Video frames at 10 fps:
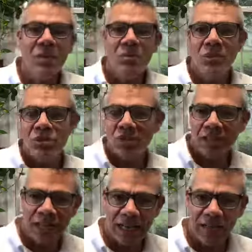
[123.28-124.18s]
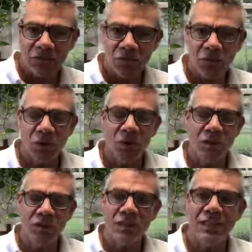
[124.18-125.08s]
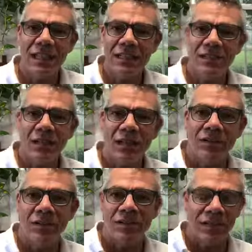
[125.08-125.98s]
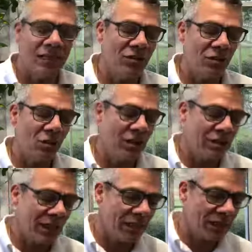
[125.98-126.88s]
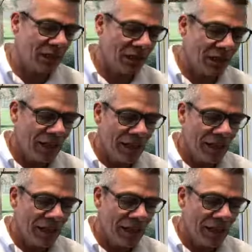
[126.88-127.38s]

but she had had a stroke and she had gained a lot of insight. And there's a great TED Talk.